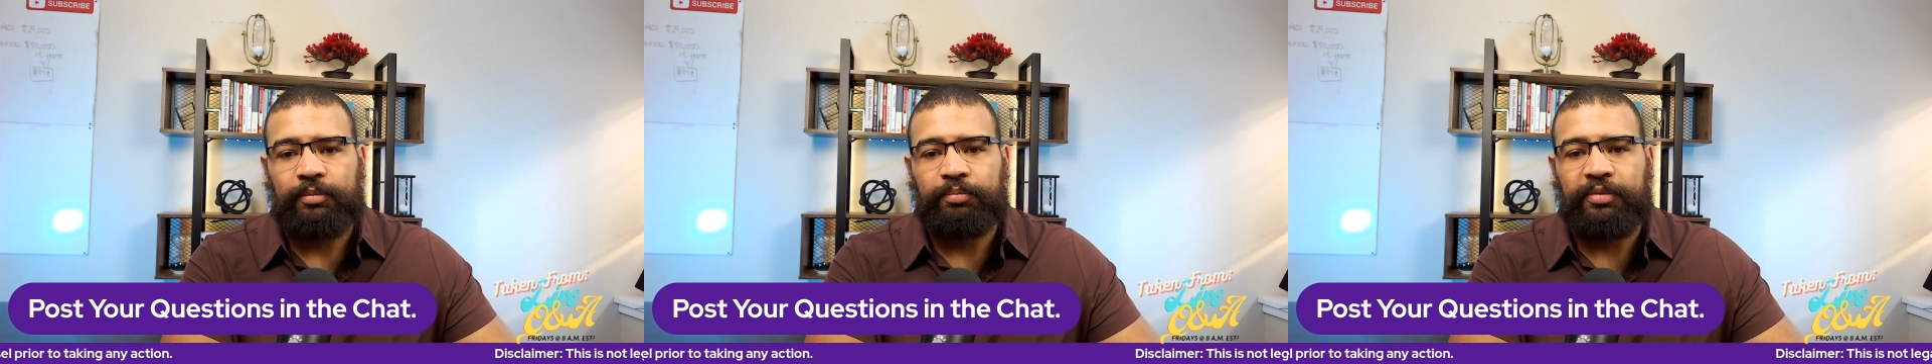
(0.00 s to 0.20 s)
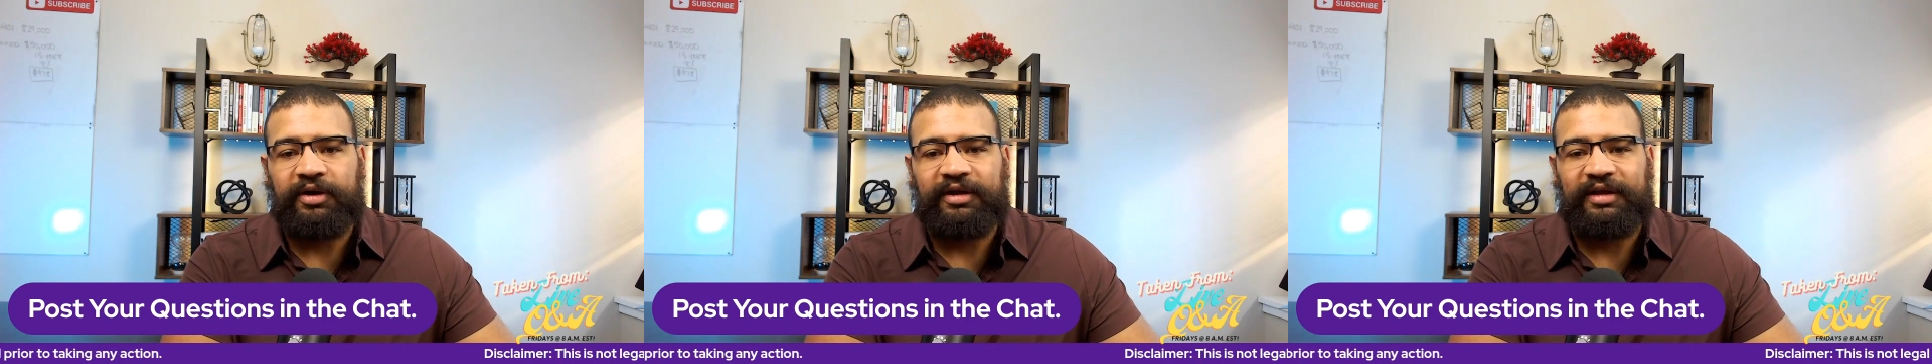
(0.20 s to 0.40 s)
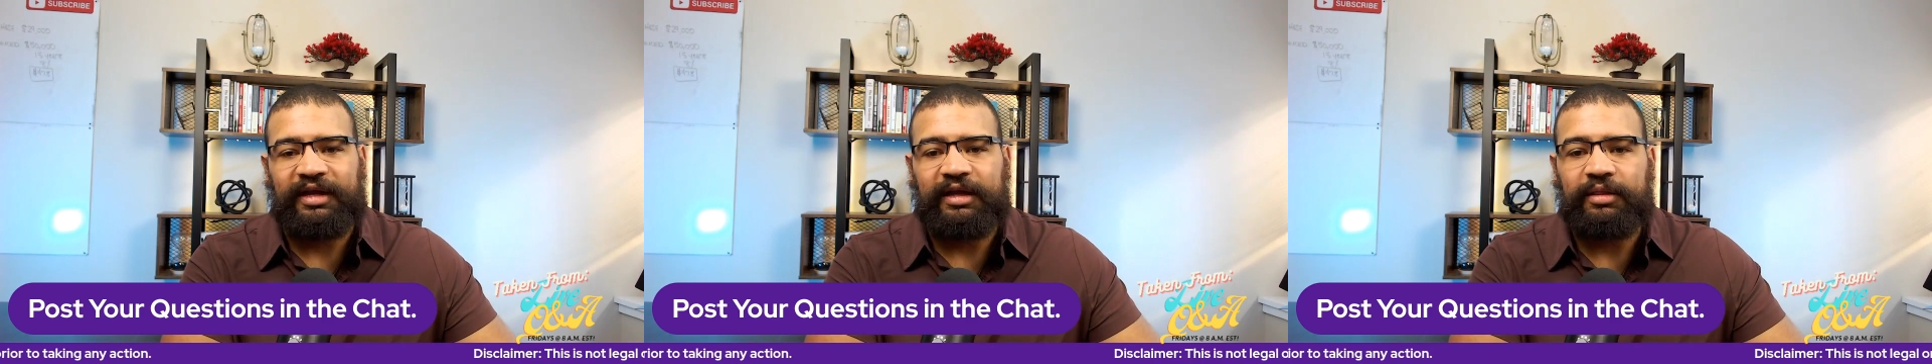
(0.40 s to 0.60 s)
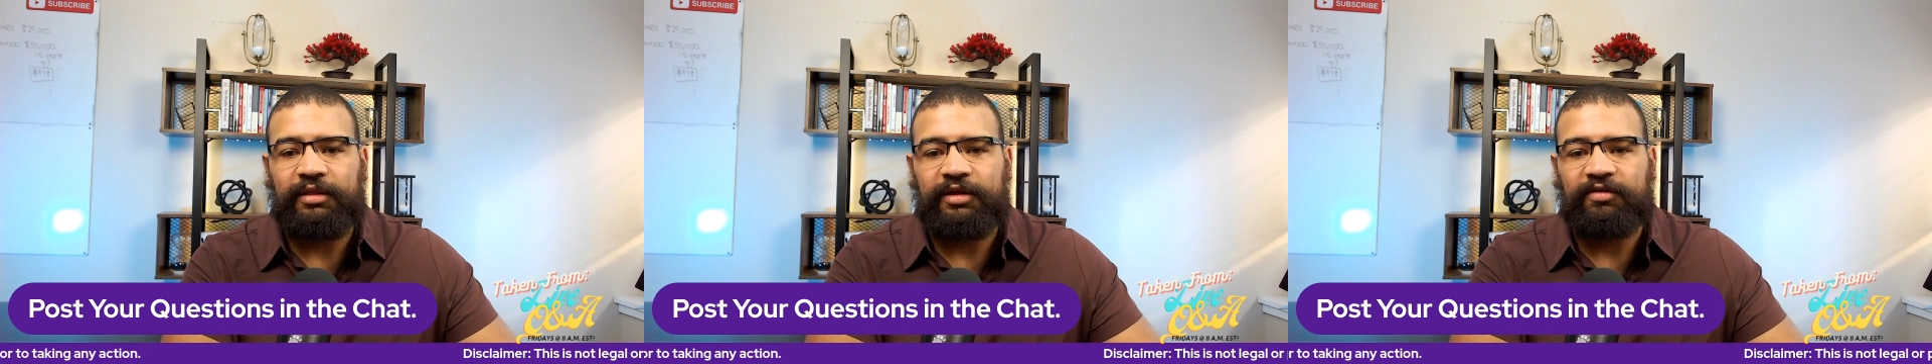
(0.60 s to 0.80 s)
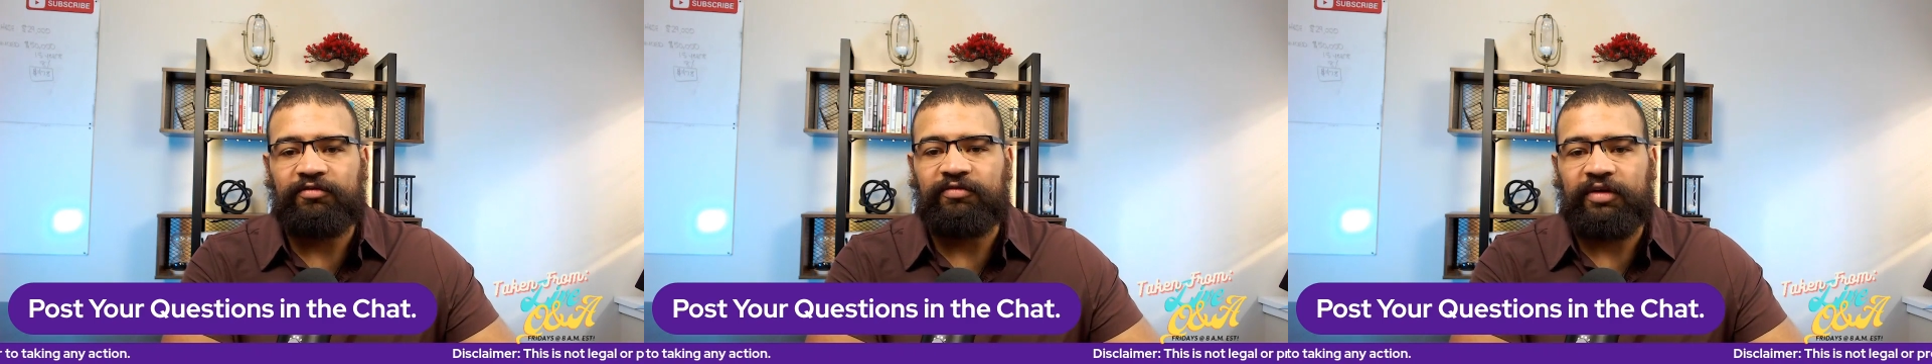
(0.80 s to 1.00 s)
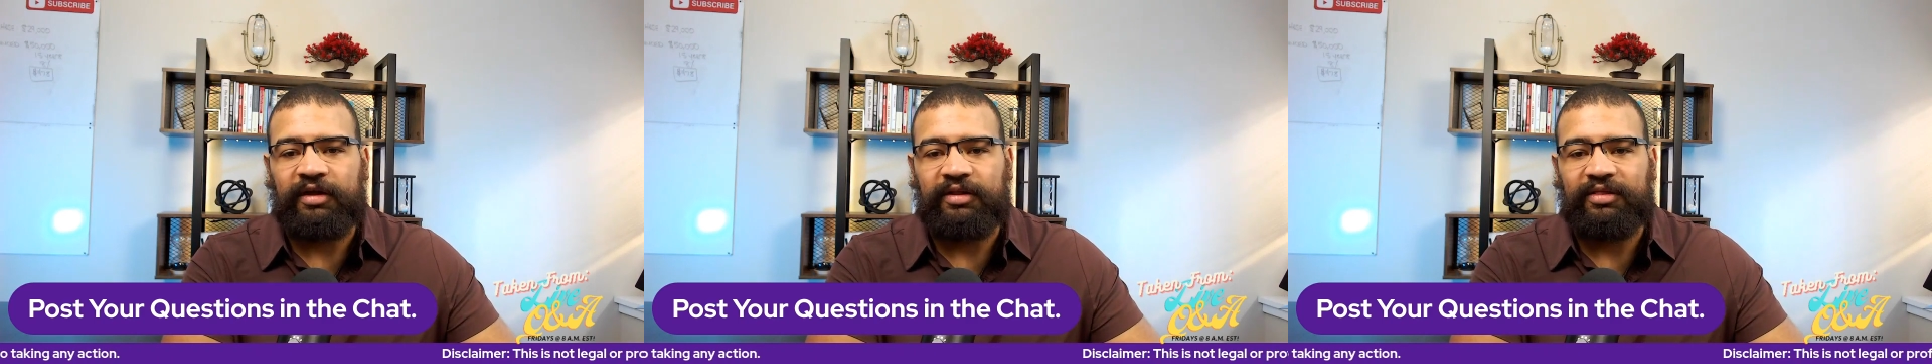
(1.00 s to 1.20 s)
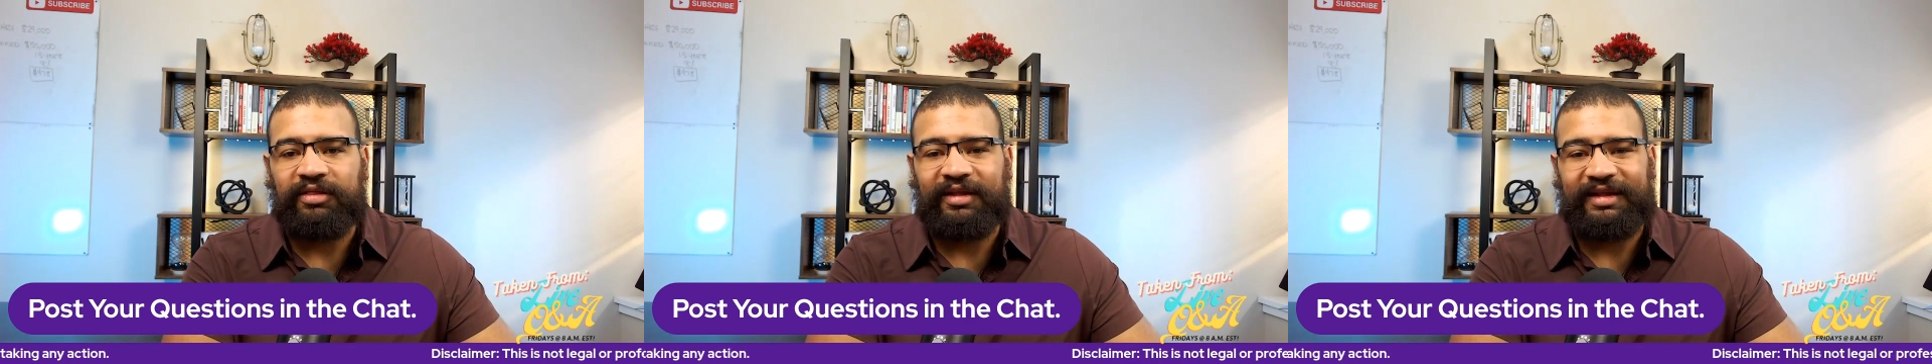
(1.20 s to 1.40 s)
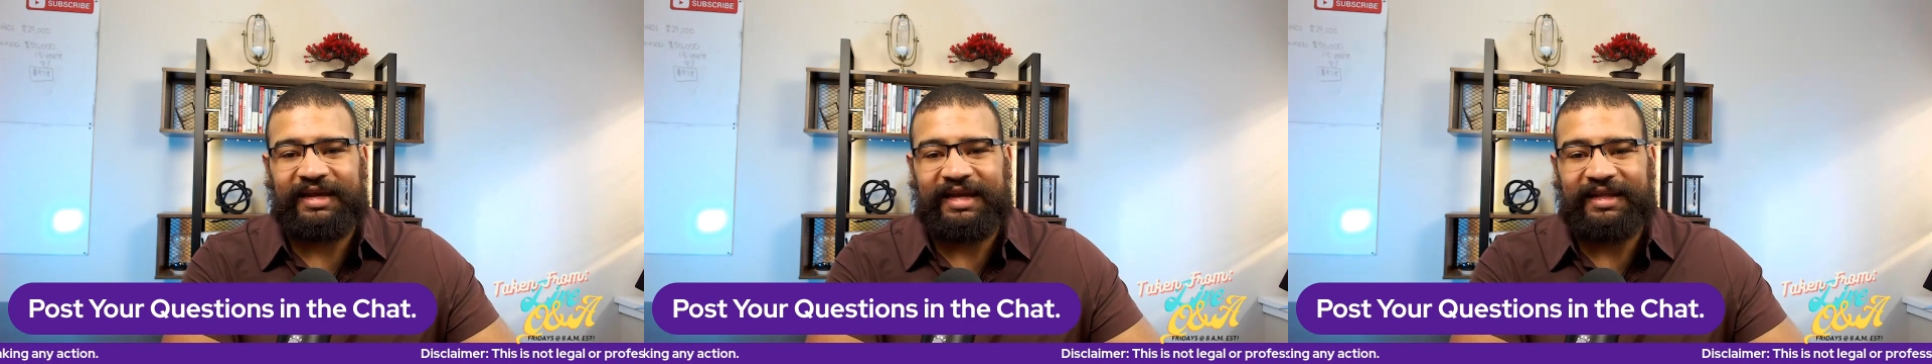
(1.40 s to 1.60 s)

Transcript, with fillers: but in the event that